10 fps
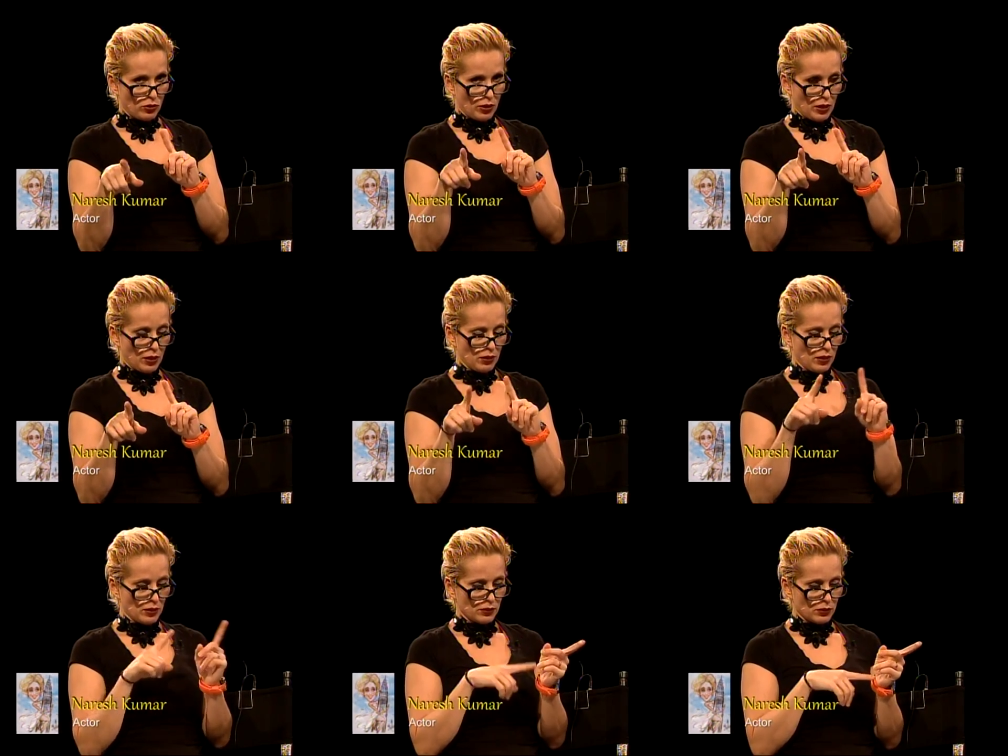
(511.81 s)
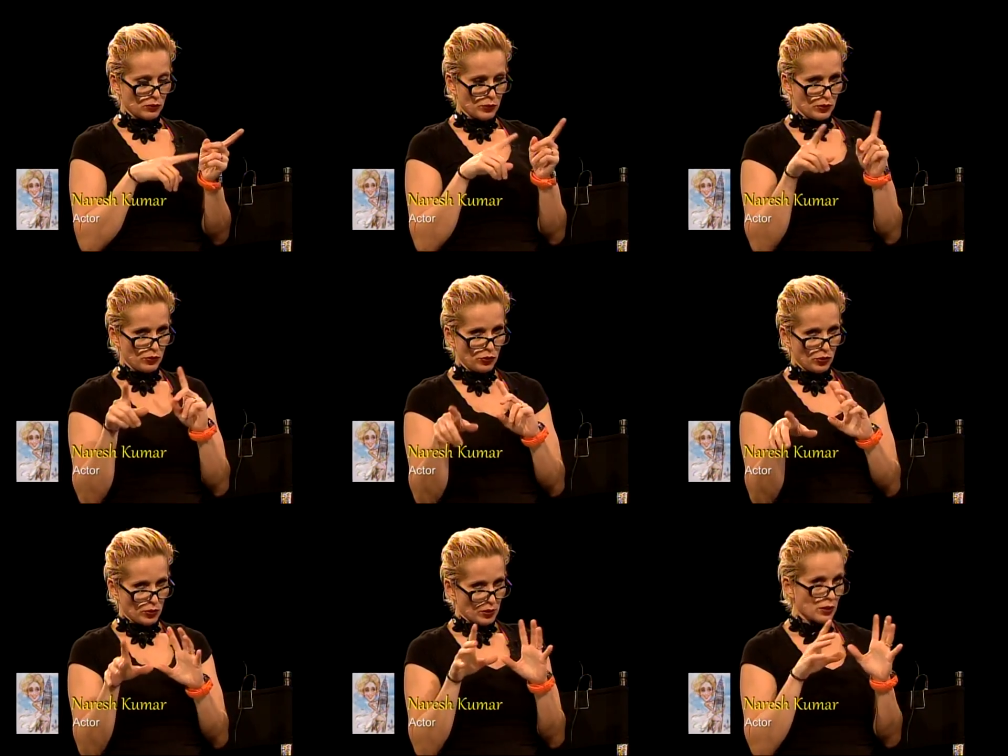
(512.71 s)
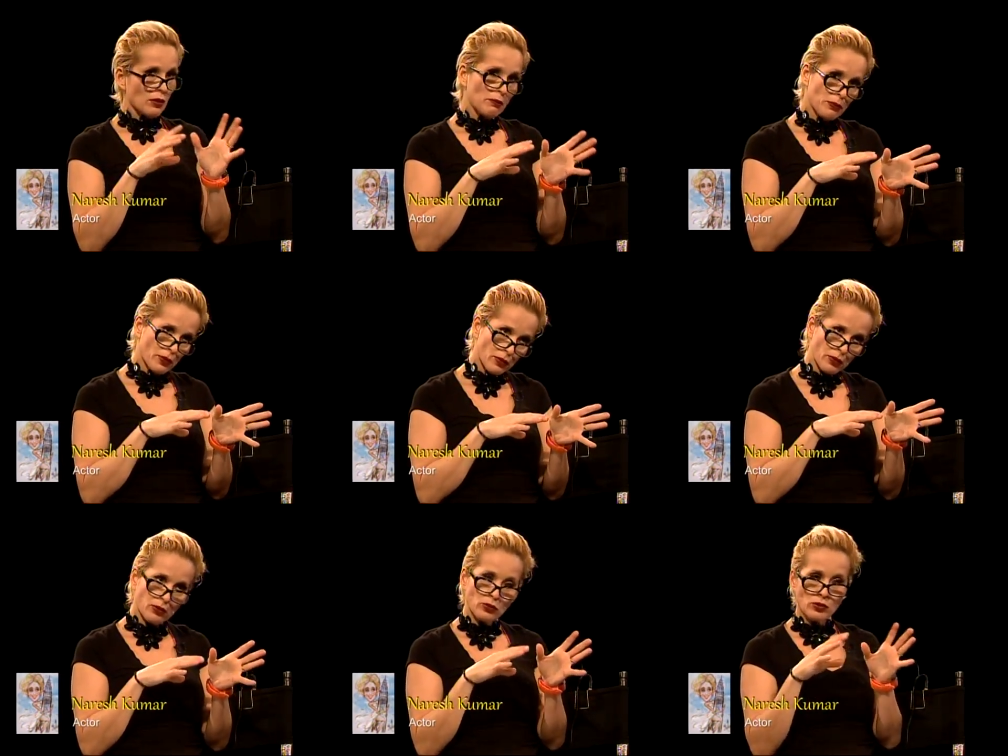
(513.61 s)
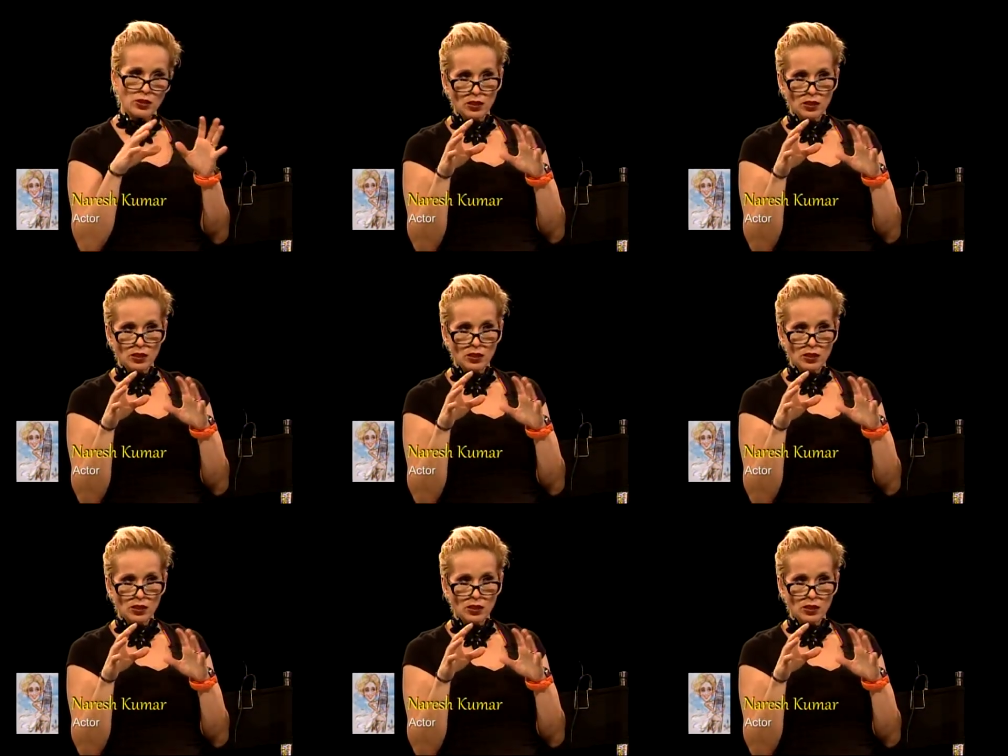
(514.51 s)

uh, London with New York? Pros and